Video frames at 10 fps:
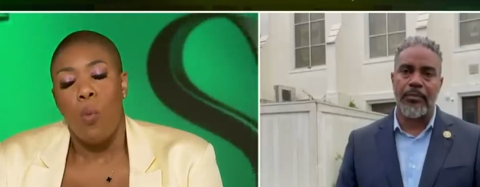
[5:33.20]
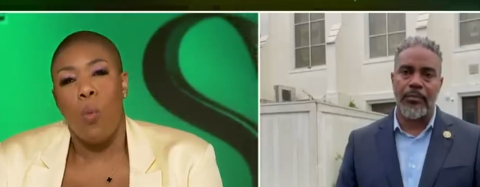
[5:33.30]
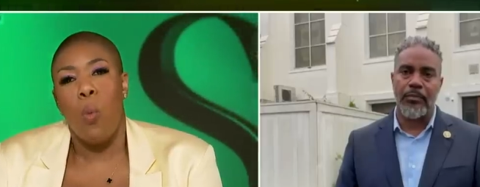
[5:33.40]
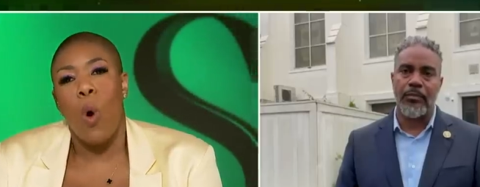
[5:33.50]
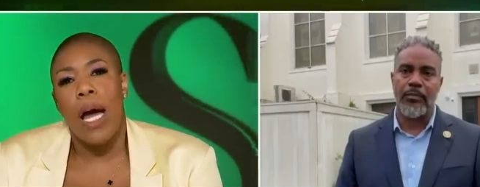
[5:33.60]

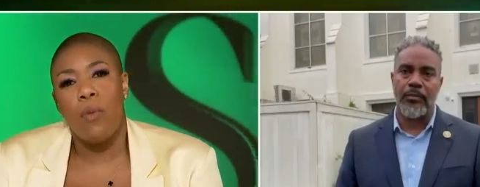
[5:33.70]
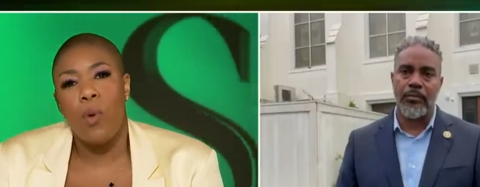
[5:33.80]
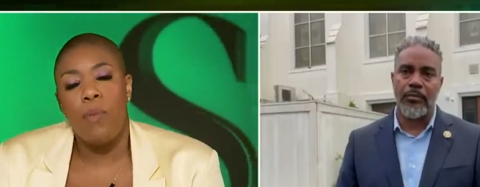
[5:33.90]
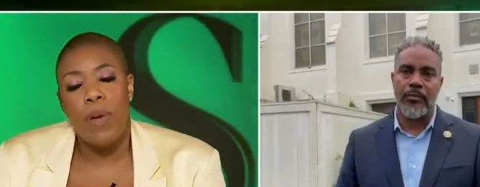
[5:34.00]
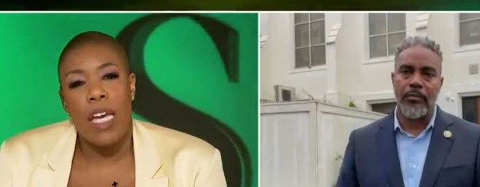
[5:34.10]

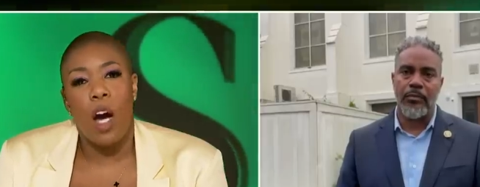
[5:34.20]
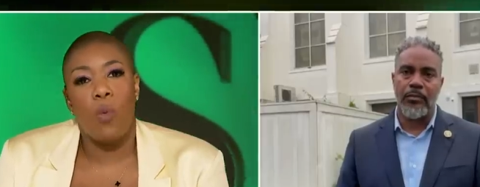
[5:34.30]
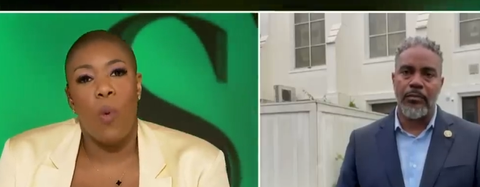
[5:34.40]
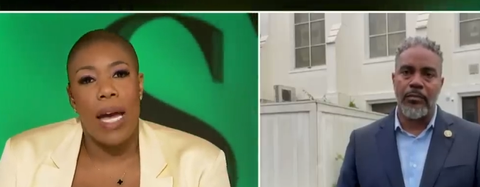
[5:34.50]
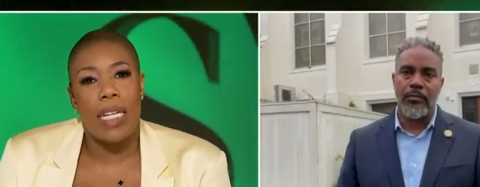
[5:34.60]
Speaker 1: What would be
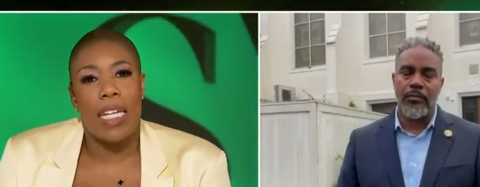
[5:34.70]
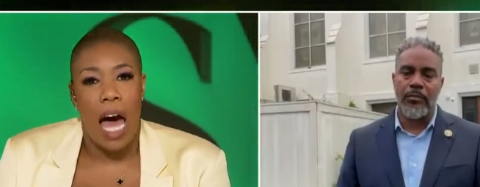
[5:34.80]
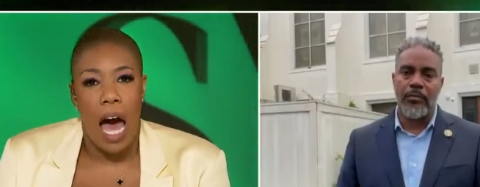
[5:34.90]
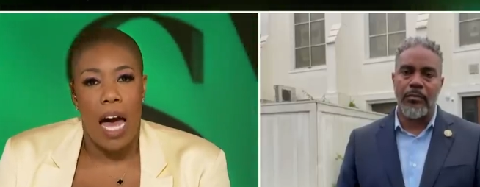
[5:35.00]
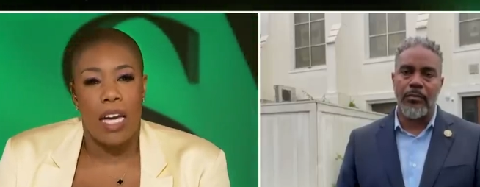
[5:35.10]
a red
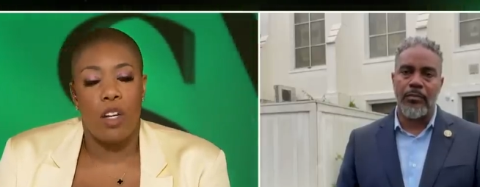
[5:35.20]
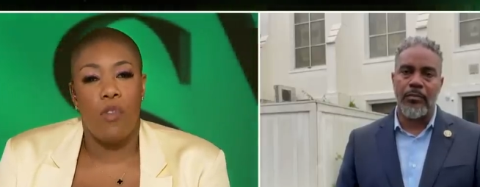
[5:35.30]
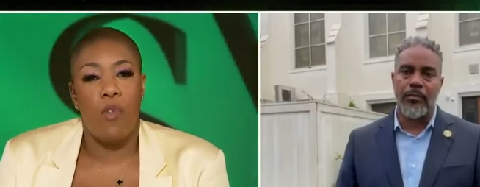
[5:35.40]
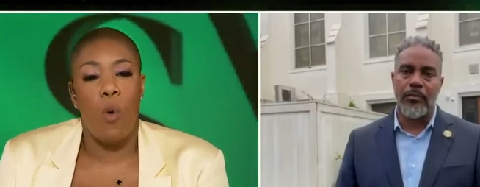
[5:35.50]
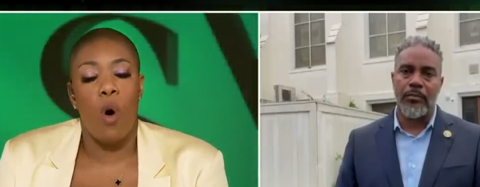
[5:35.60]

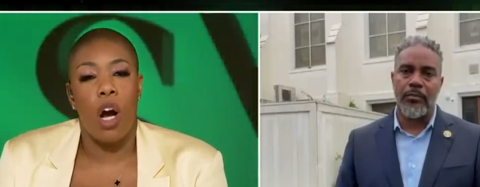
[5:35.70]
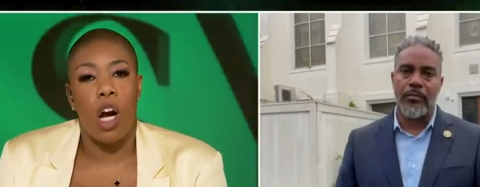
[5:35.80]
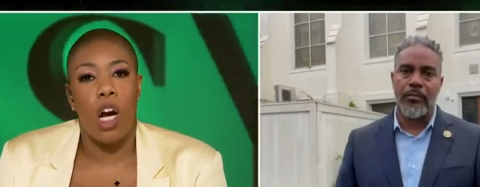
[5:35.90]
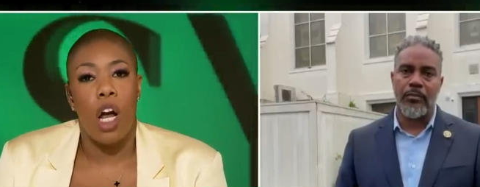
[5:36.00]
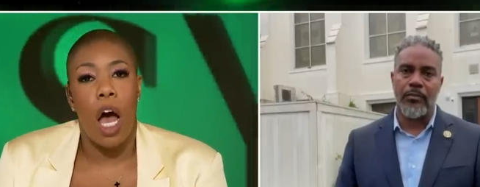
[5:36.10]
line
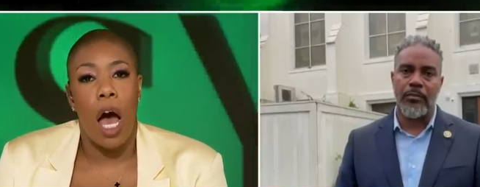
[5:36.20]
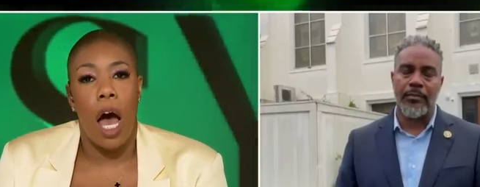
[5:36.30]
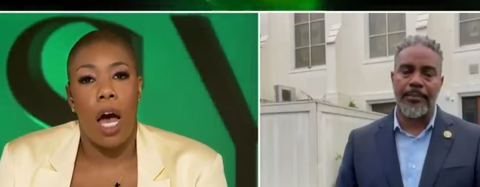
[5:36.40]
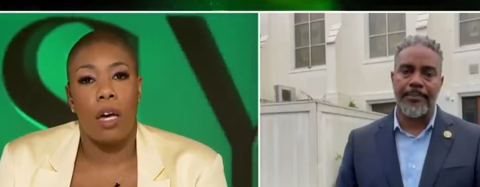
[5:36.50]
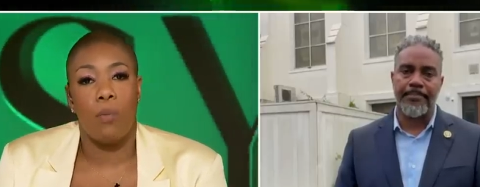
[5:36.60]
for
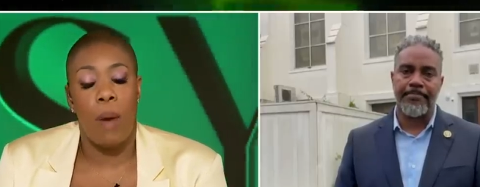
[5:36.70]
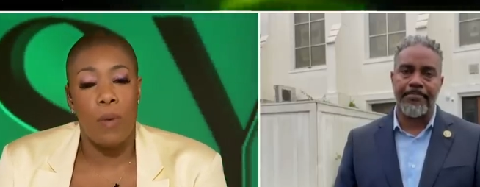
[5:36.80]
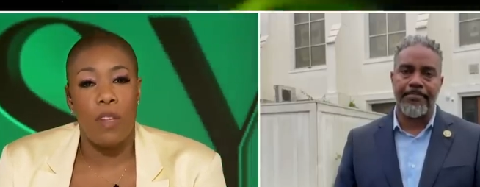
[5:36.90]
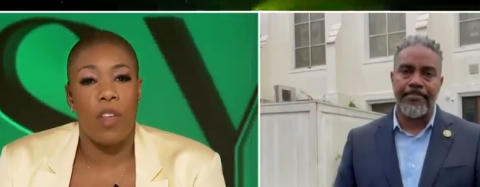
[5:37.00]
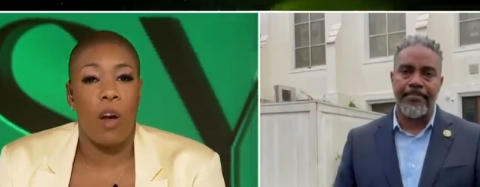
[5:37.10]
uh,
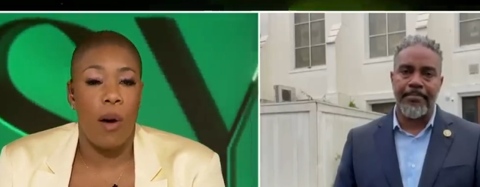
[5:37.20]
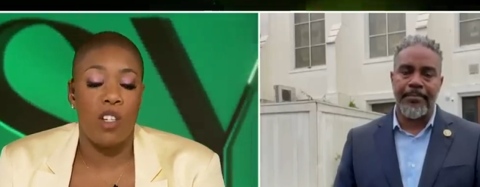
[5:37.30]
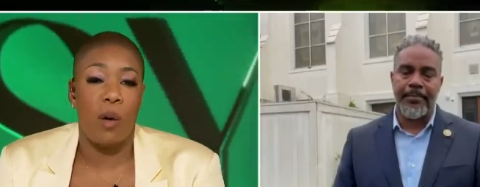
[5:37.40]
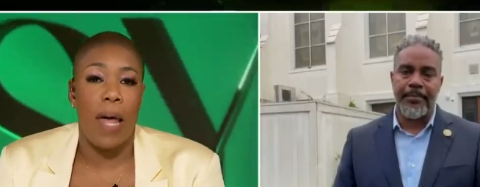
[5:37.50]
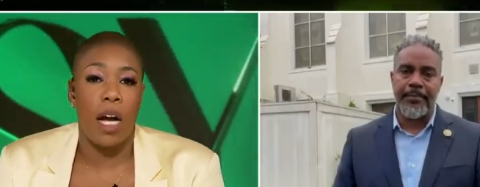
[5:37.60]
members of the
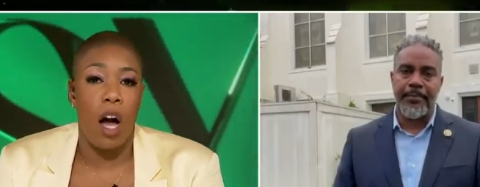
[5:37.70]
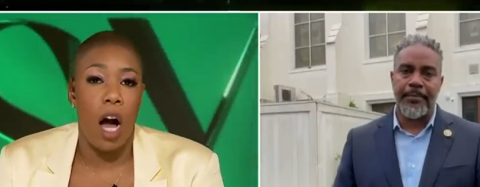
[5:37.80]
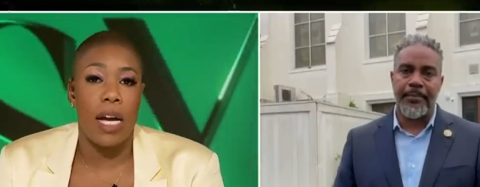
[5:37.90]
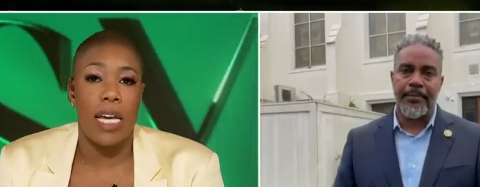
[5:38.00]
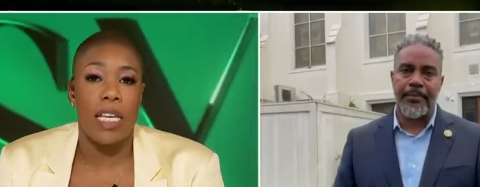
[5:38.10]
Congressional Black
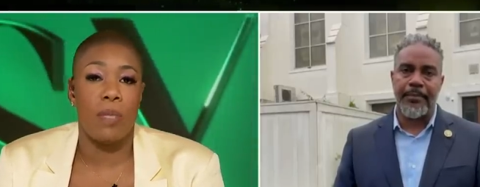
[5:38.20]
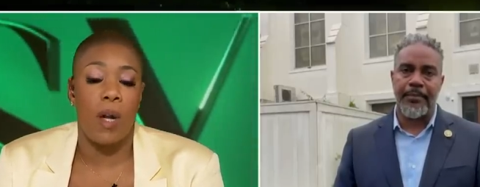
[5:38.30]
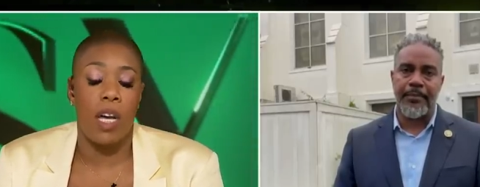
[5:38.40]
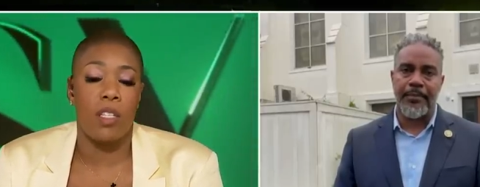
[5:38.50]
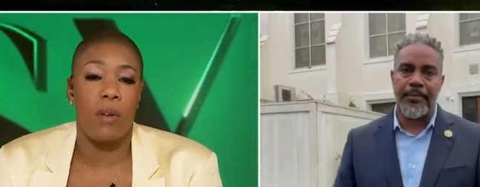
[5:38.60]
Caucus,
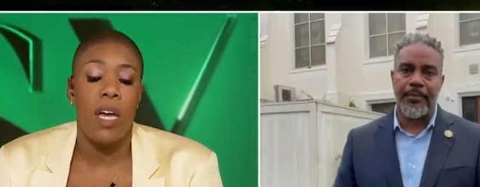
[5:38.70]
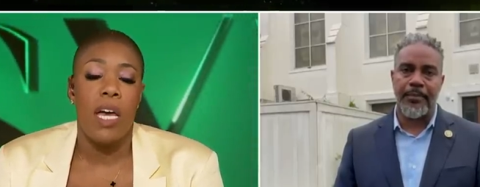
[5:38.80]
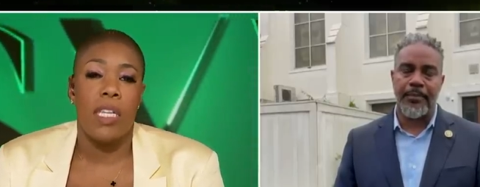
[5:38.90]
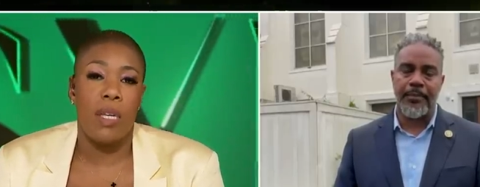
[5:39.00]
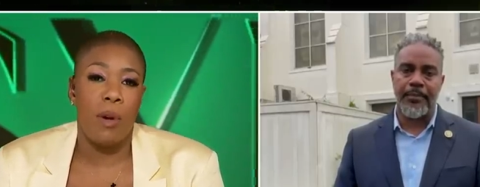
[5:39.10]
but also
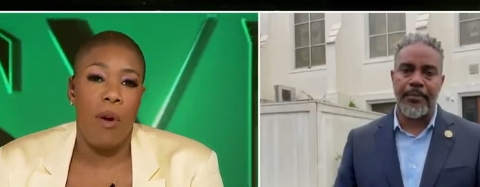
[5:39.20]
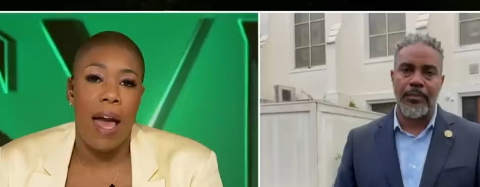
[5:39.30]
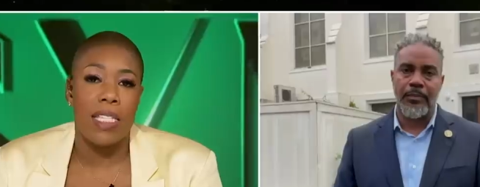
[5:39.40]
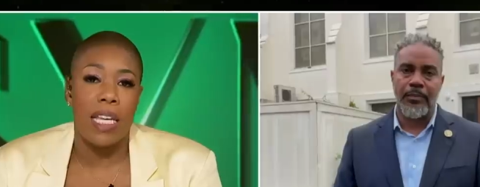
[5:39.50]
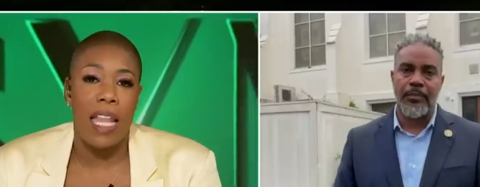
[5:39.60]

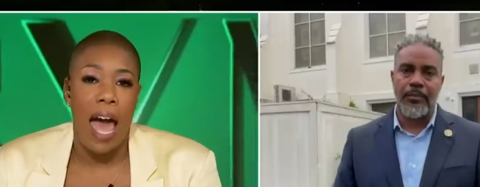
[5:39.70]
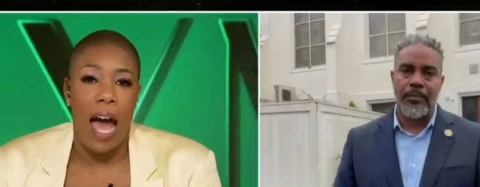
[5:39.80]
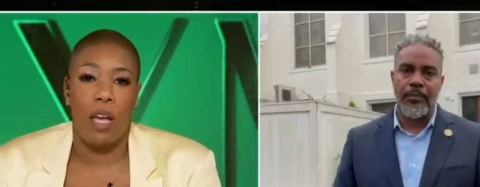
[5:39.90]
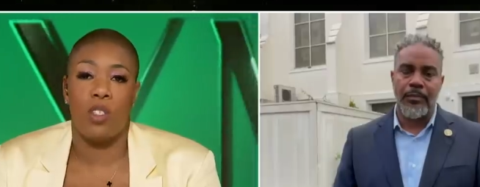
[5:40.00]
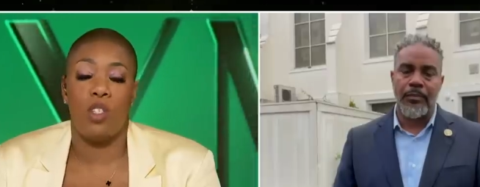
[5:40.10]
Democrats in the
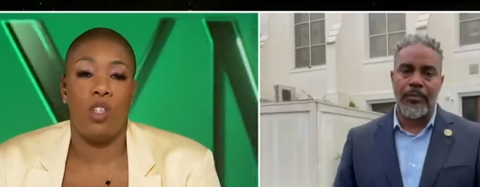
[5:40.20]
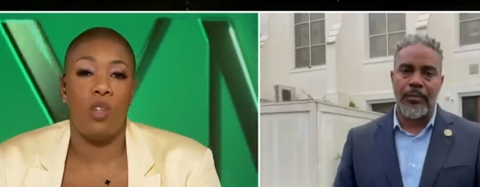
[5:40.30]
House?